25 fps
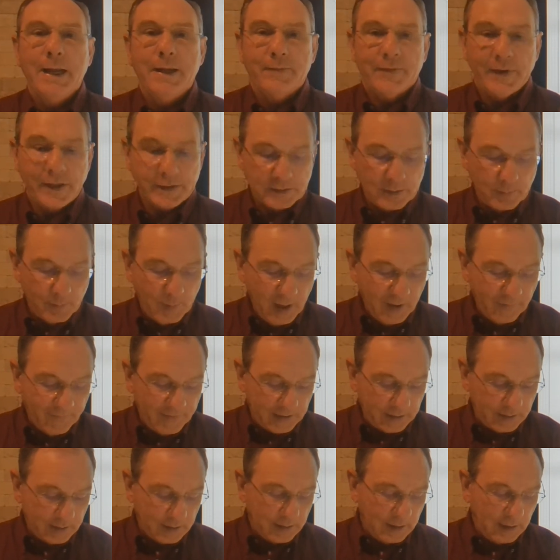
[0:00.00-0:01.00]
that's above
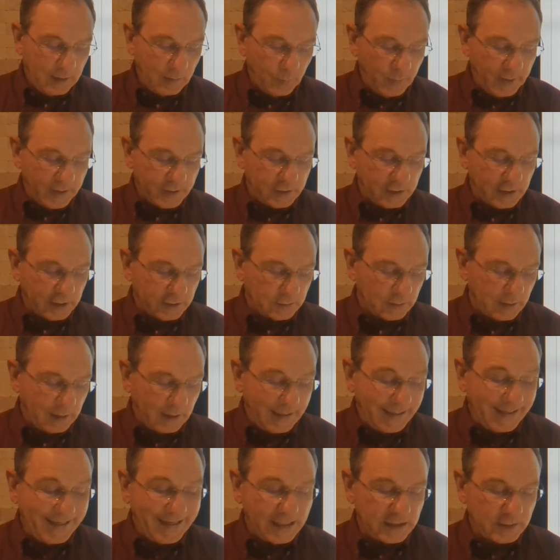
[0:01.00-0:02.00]
it in which it
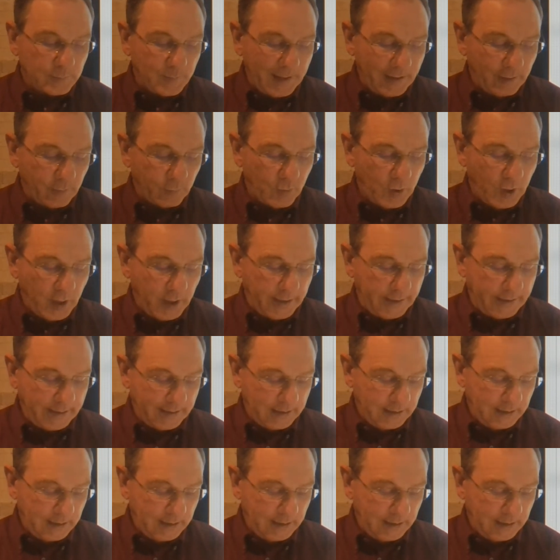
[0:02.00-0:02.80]
has been run.